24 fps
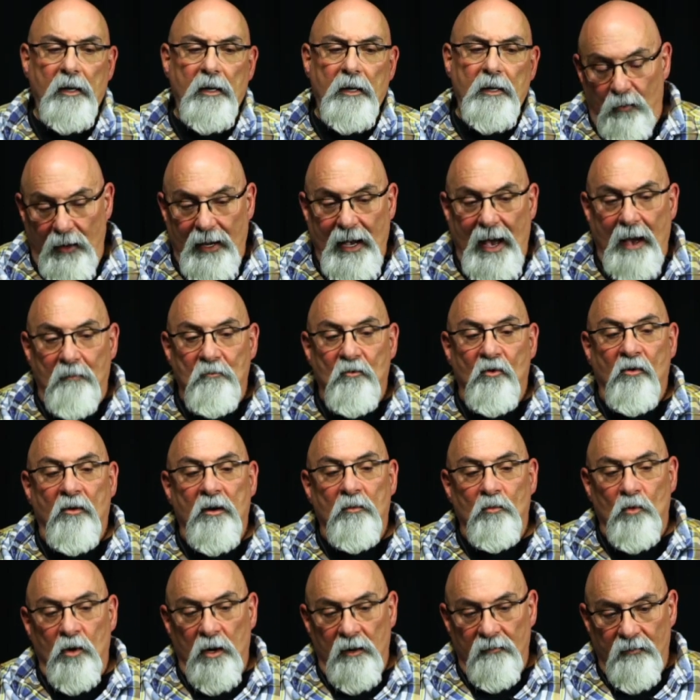we got more
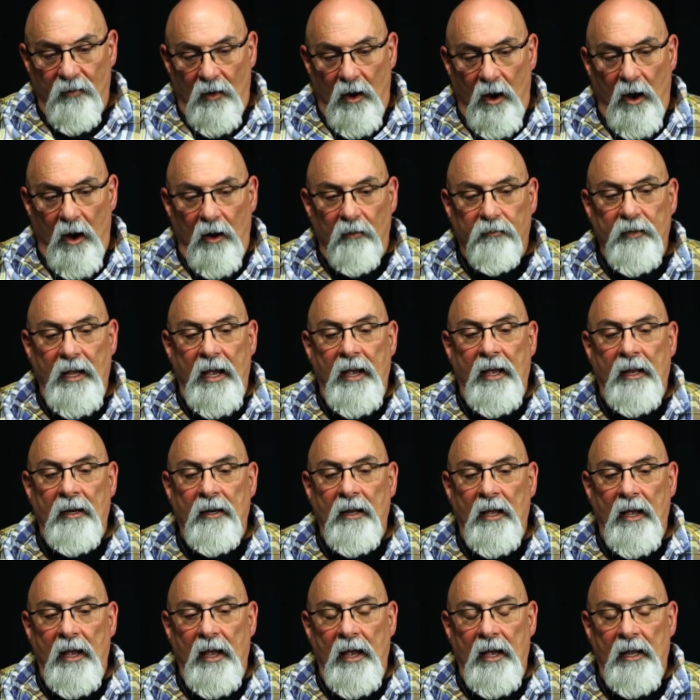and more involved,
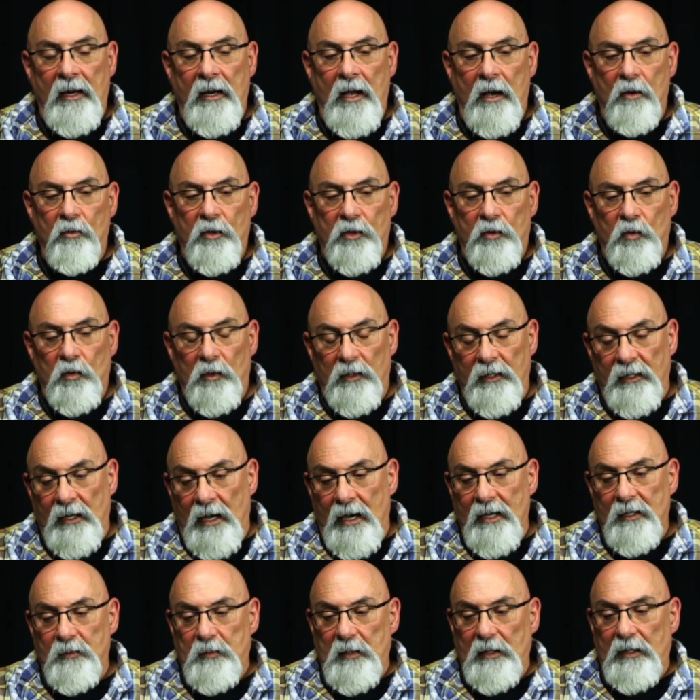and it was really
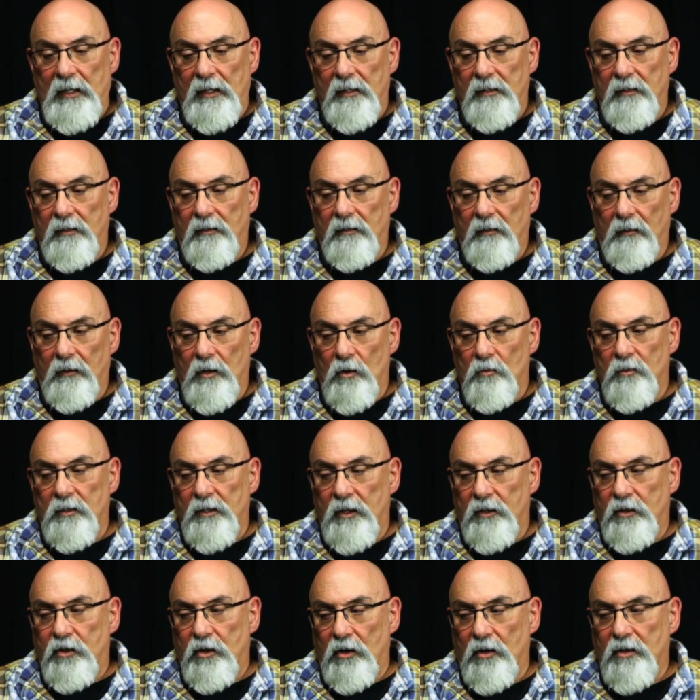nice because going
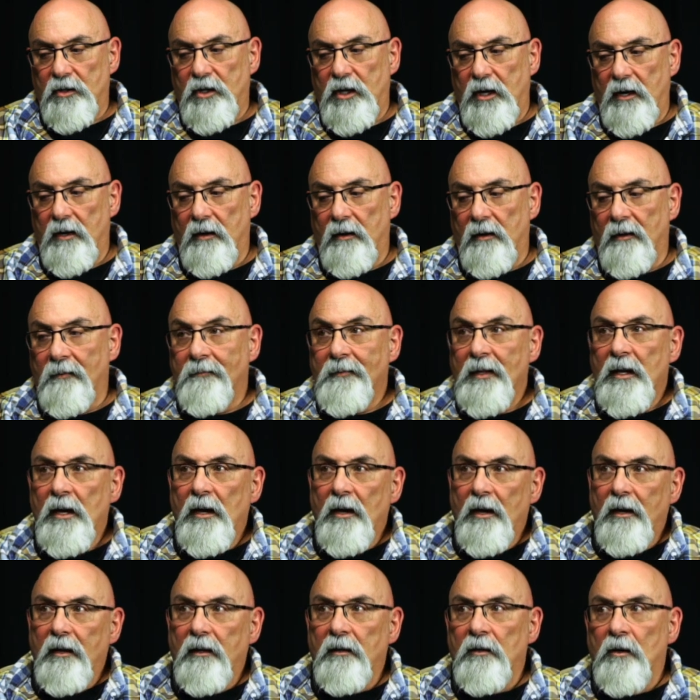to church here,
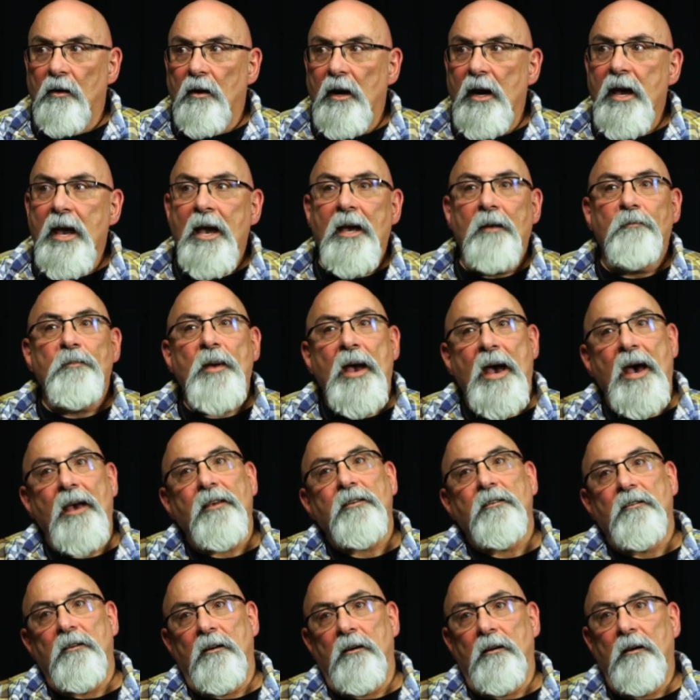I had
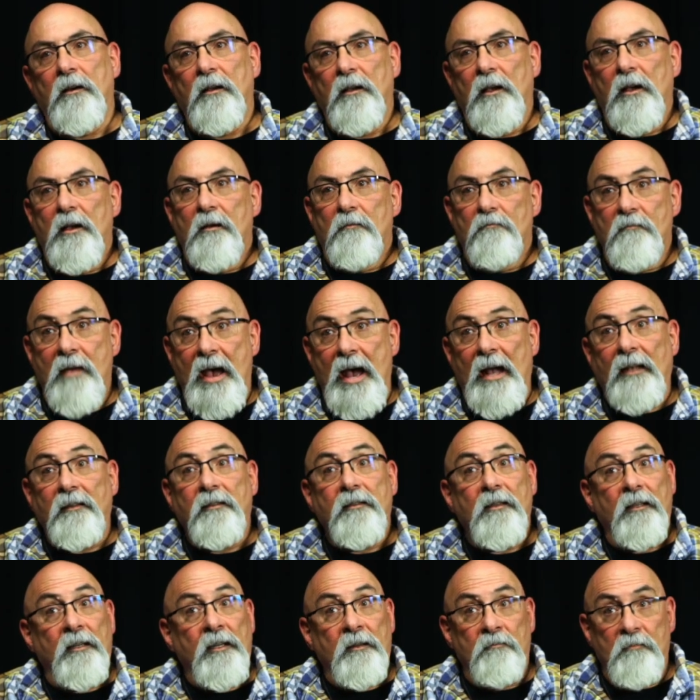Pastor
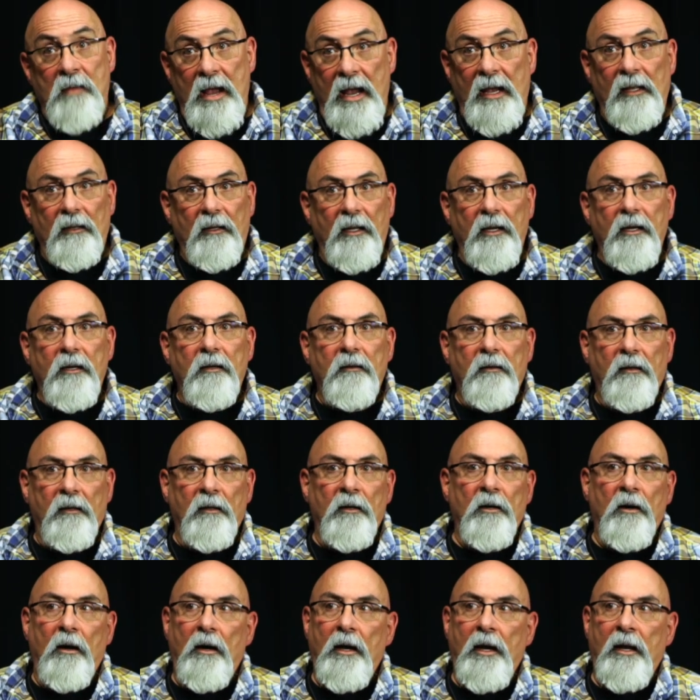Madsen and Maley,
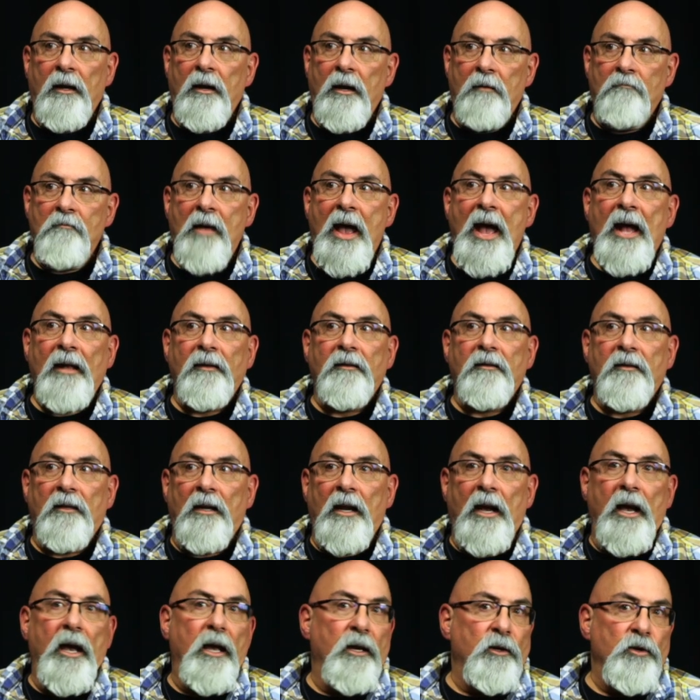and Madsen
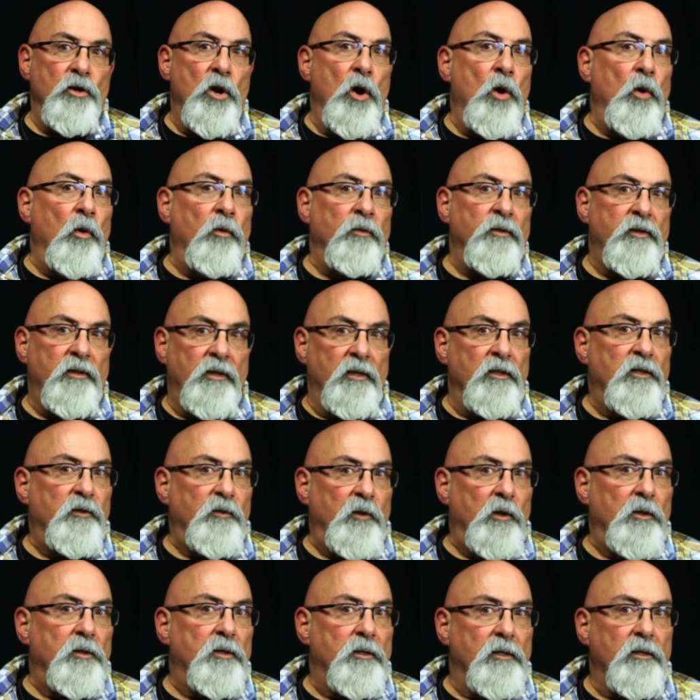I had known since
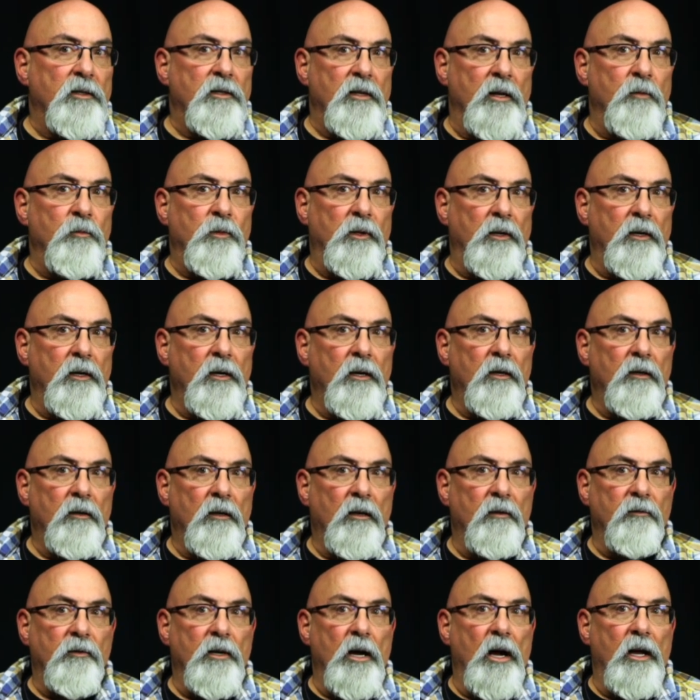First Assembly
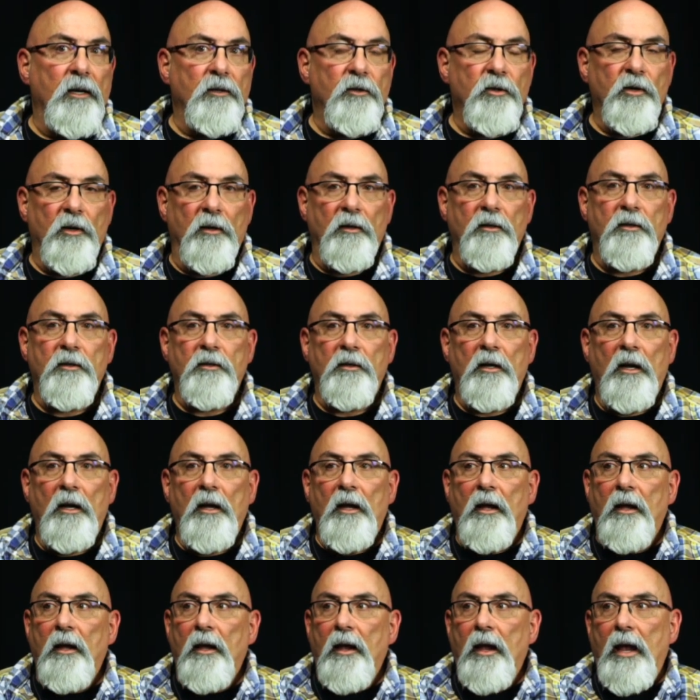of God Church.
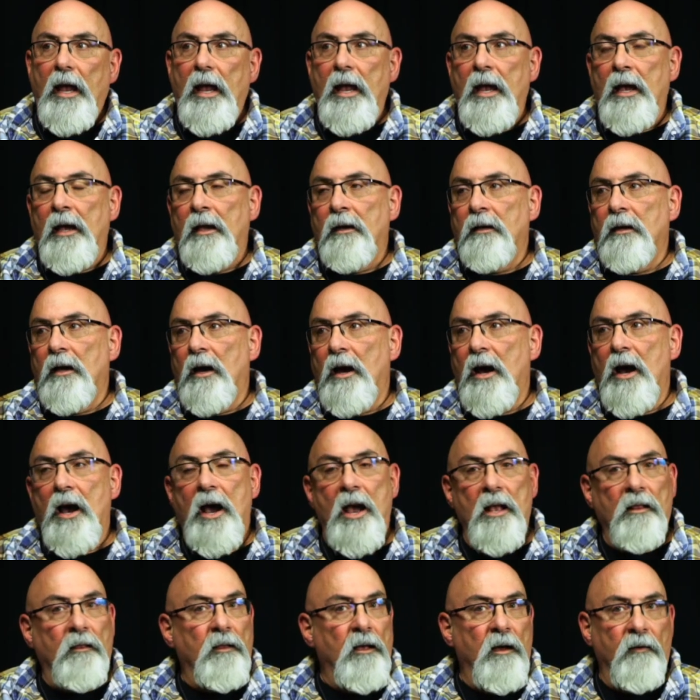And
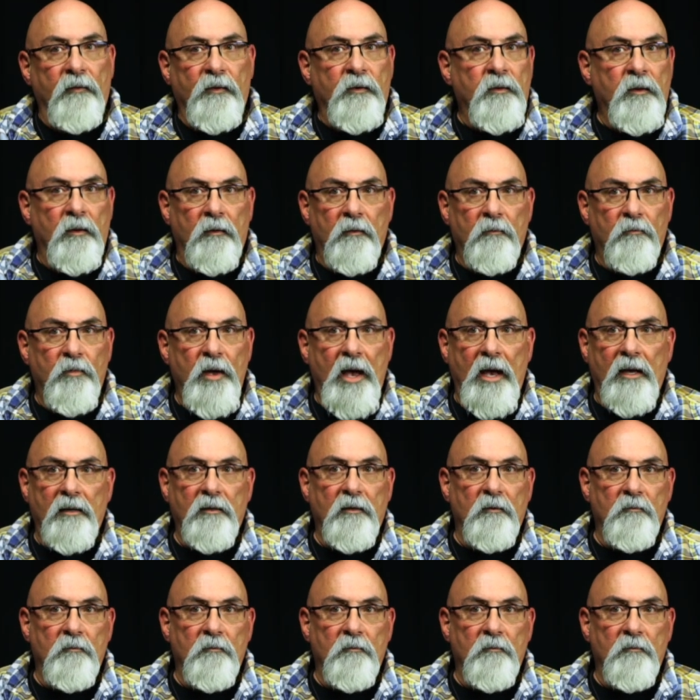I loved Pastor